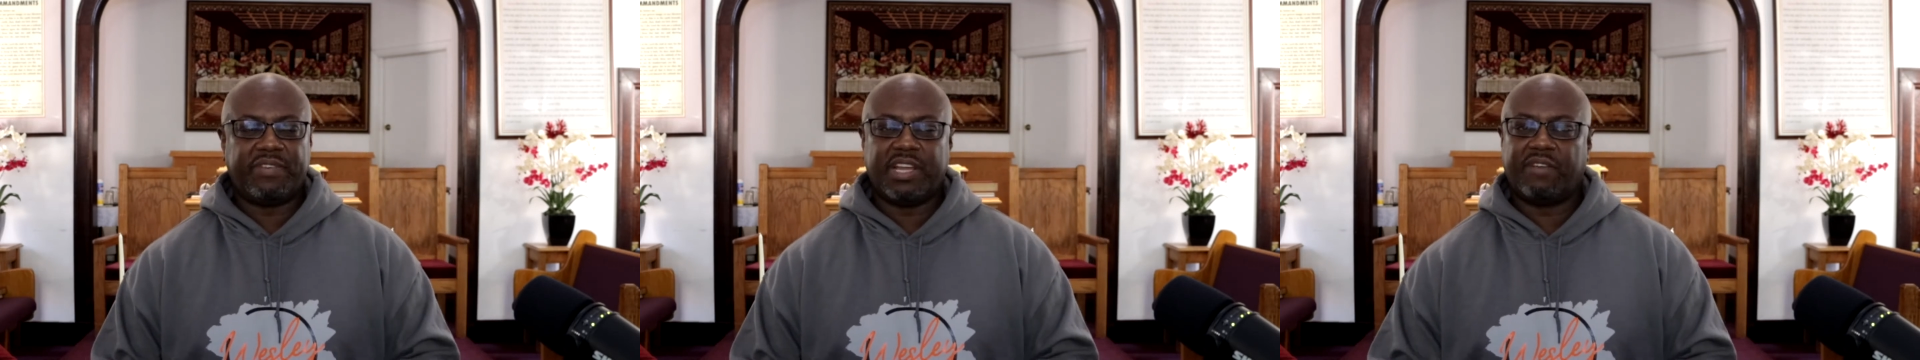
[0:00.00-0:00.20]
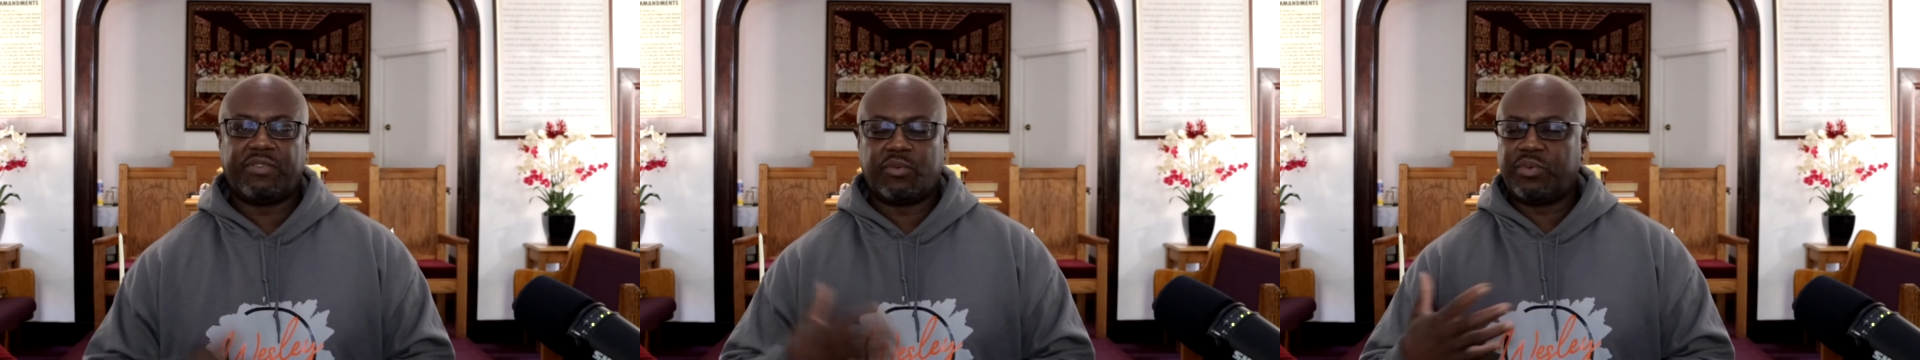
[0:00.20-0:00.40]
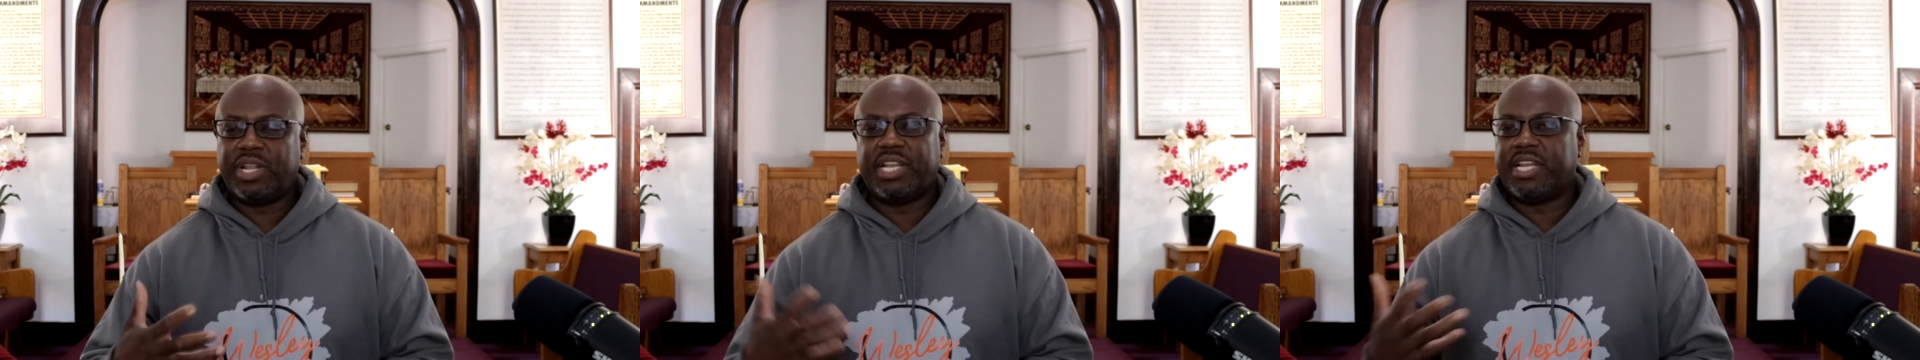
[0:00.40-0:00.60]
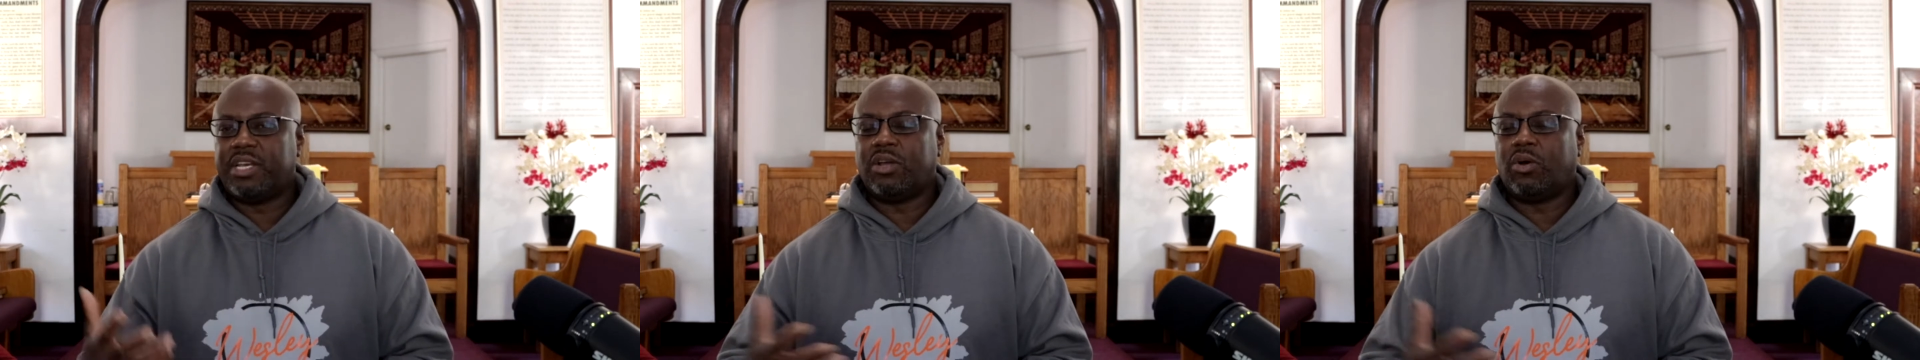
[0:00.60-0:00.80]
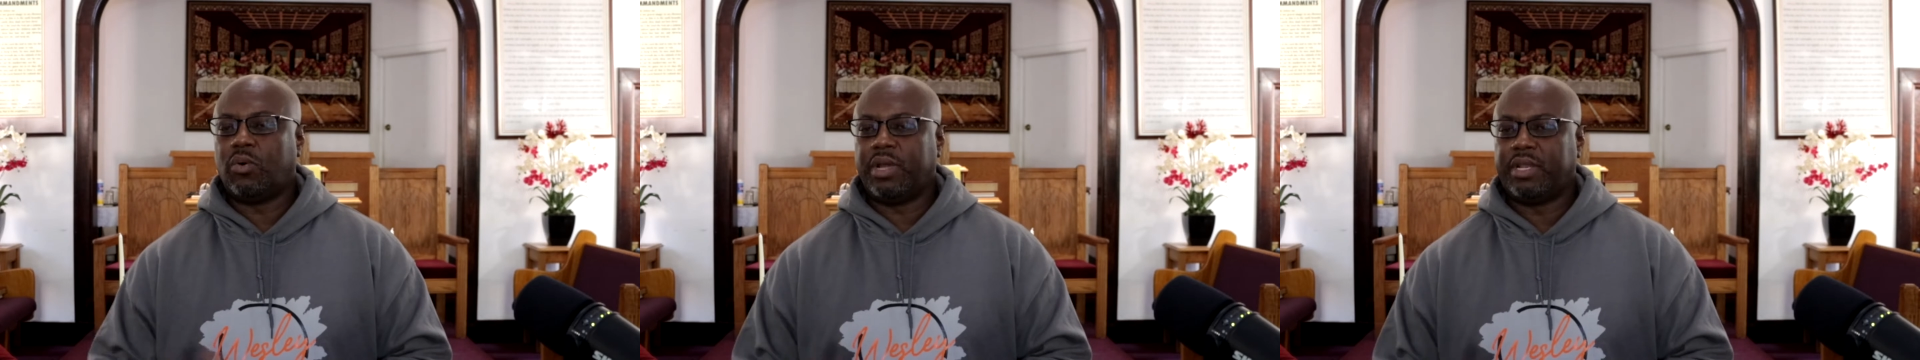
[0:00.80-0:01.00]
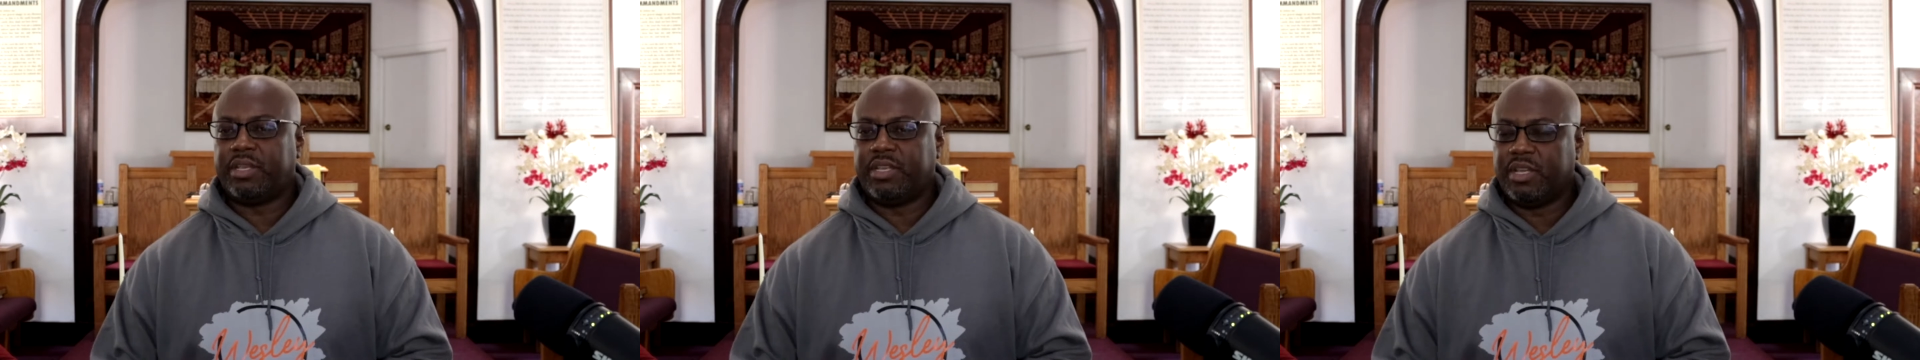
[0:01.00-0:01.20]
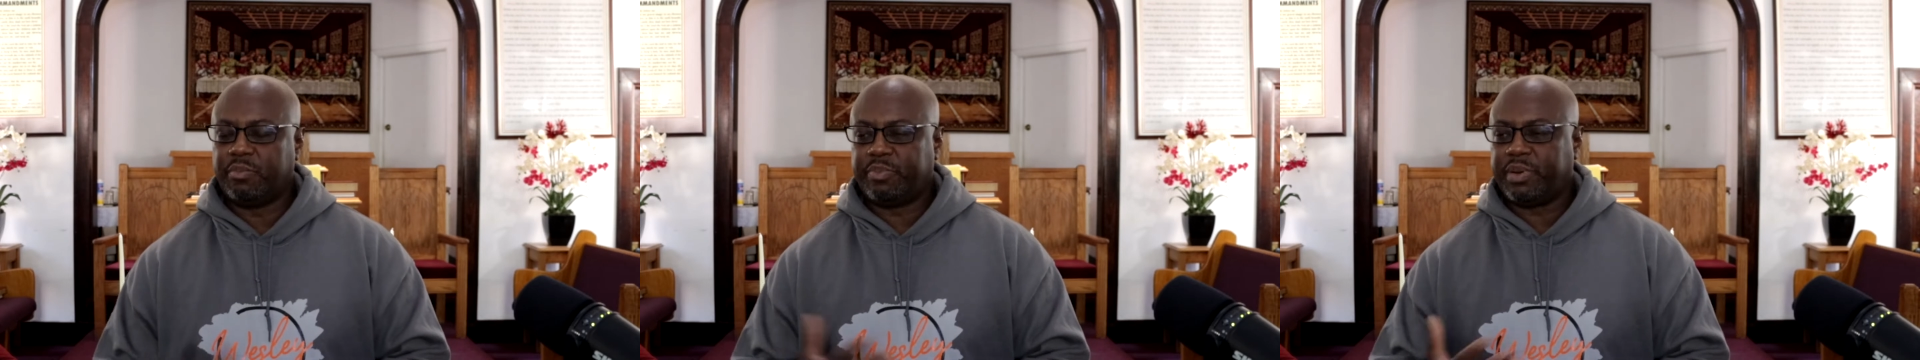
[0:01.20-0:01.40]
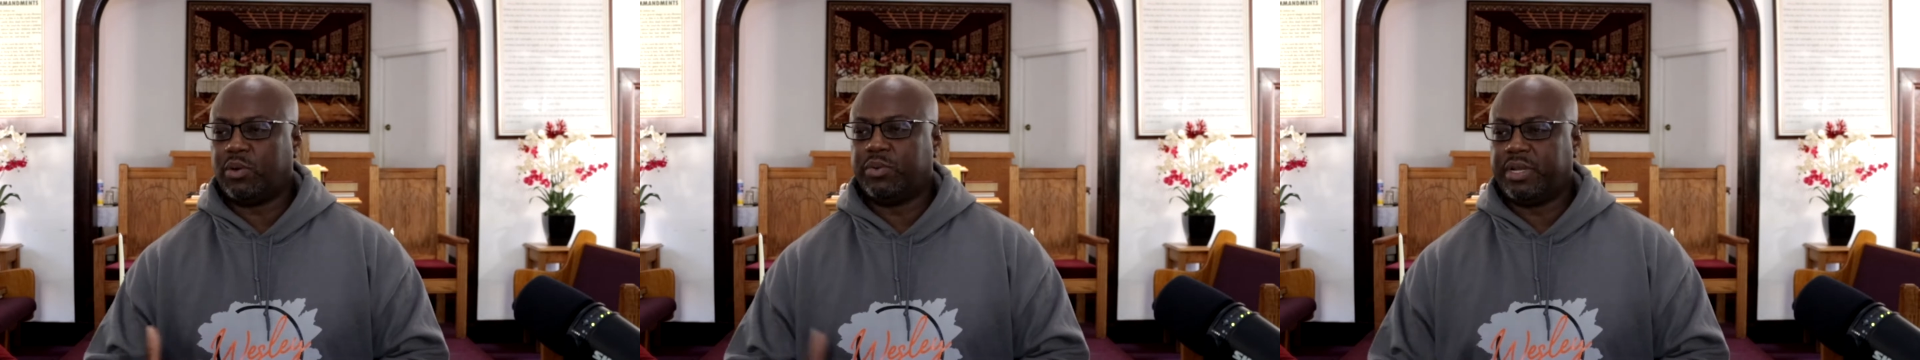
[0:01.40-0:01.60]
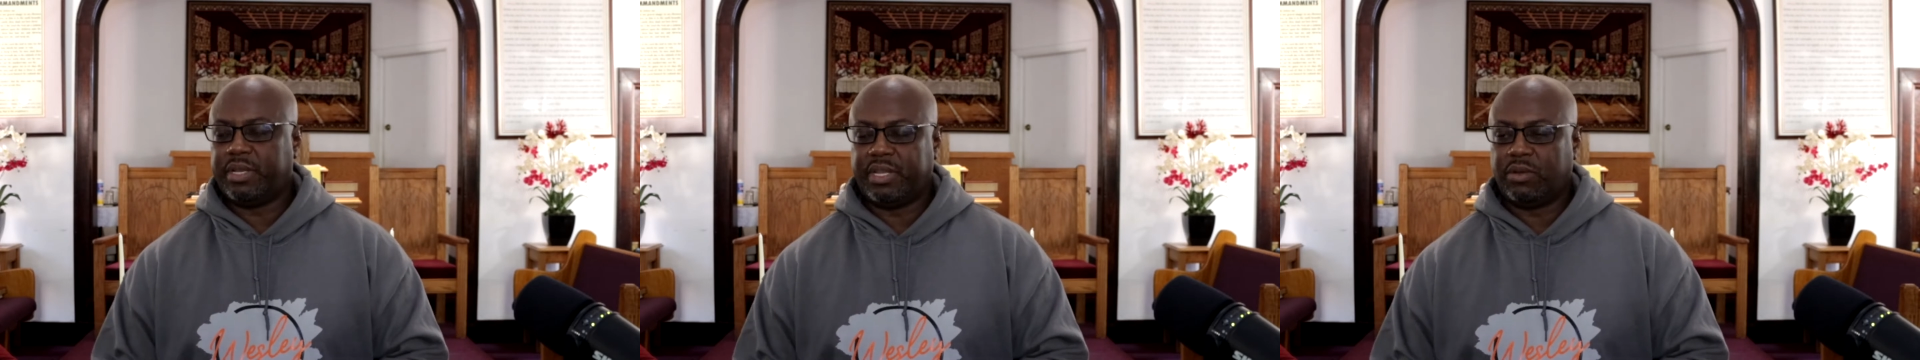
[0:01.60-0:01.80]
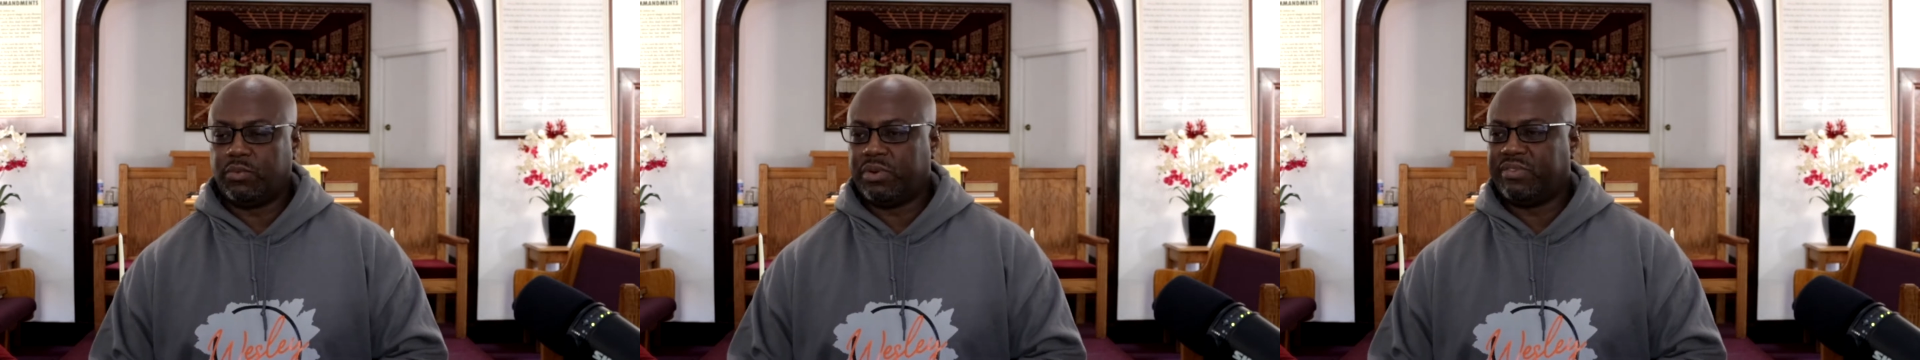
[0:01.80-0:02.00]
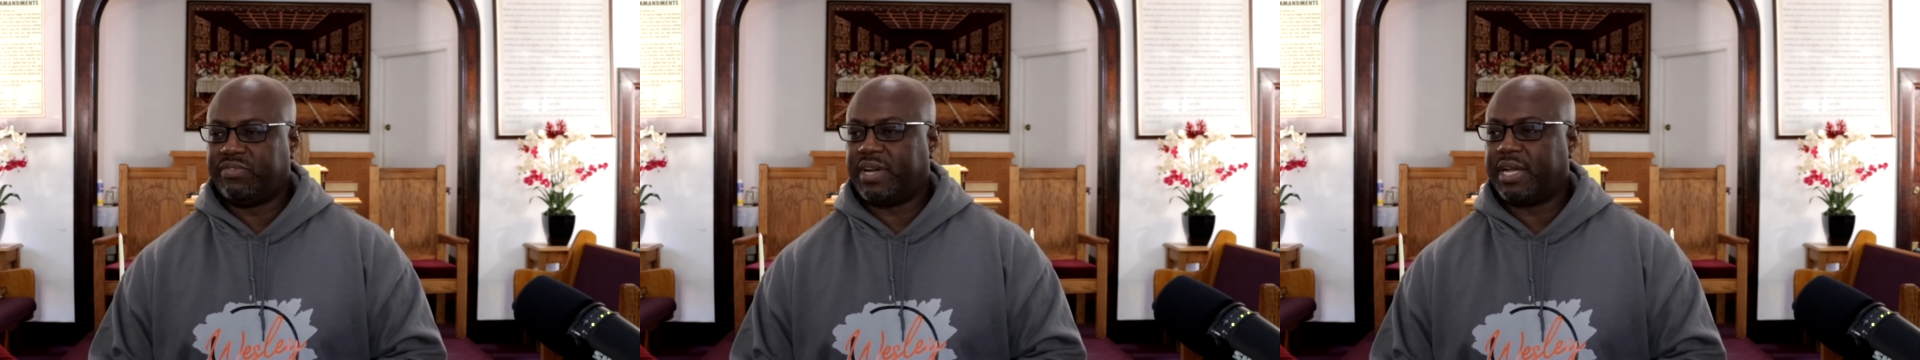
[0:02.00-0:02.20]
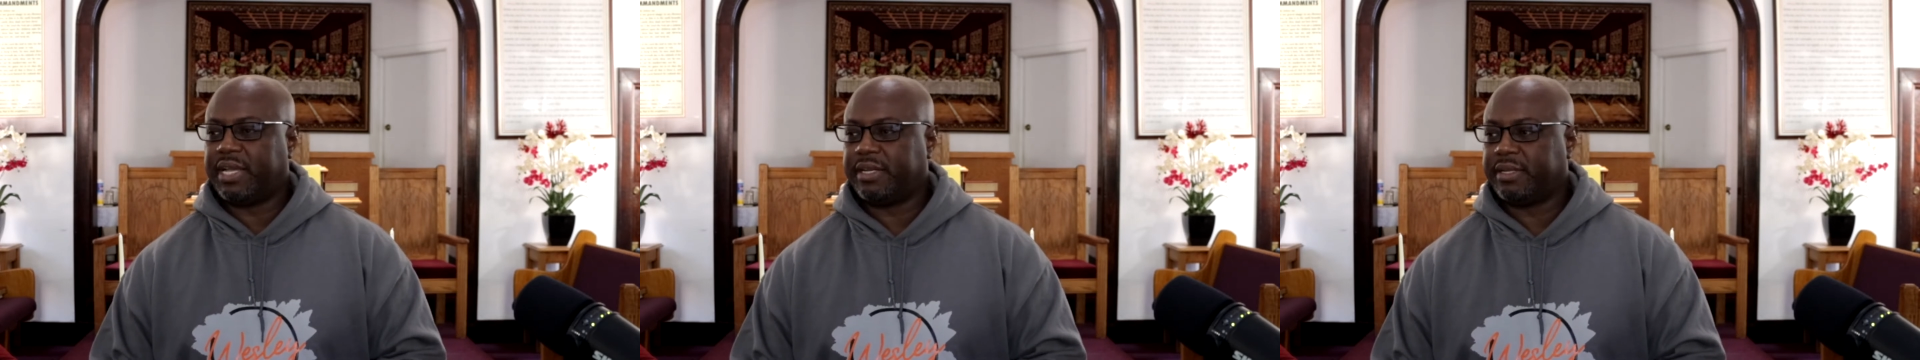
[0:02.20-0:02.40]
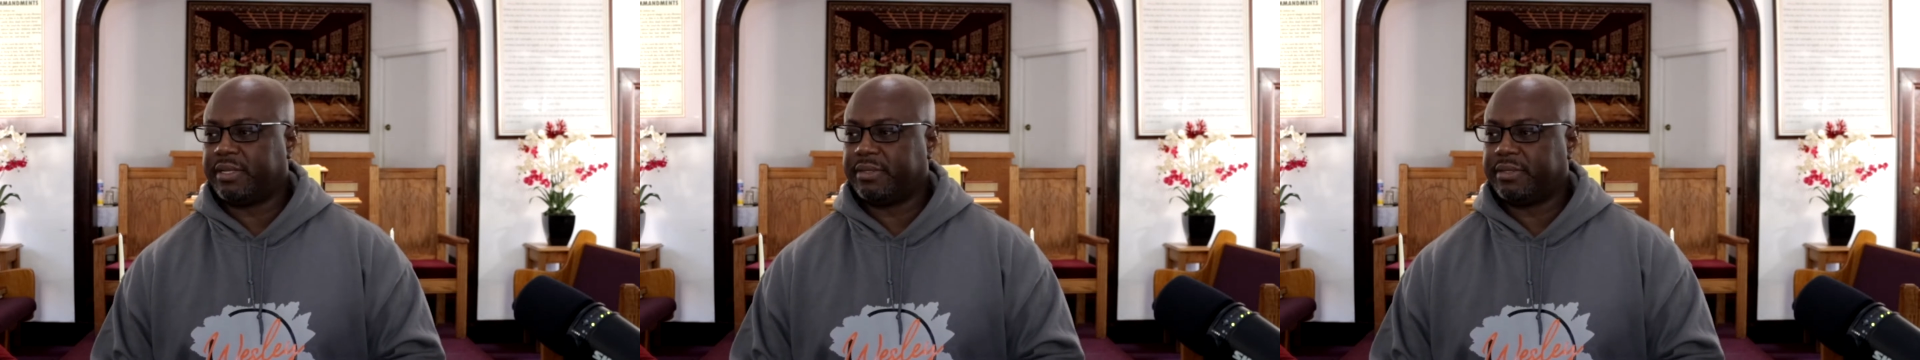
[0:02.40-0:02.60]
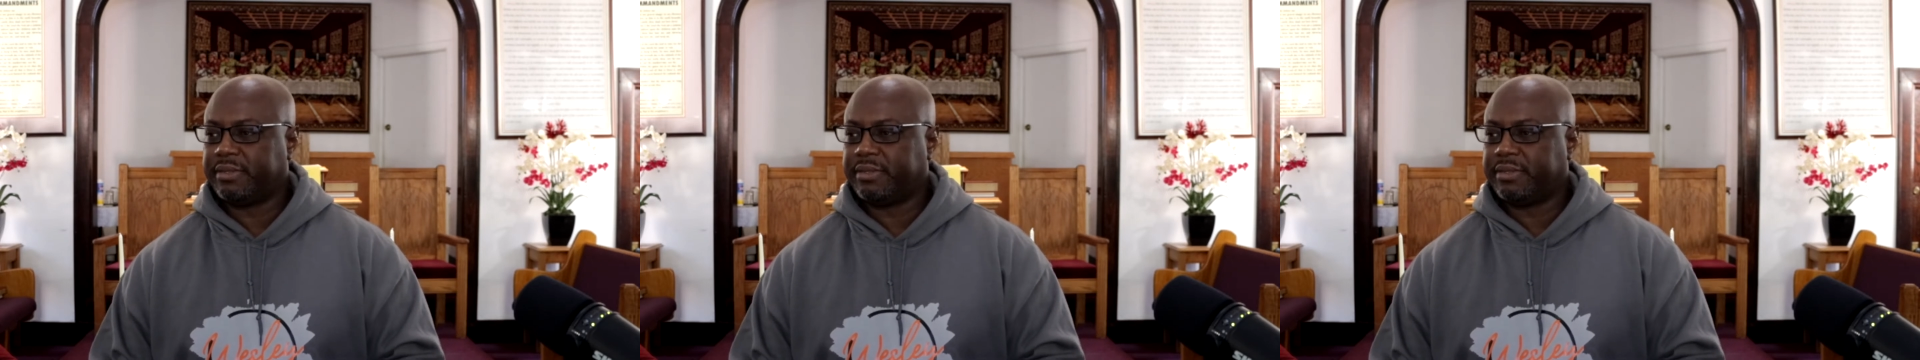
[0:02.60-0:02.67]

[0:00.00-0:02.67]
never really knowing the opponent that we're fighting.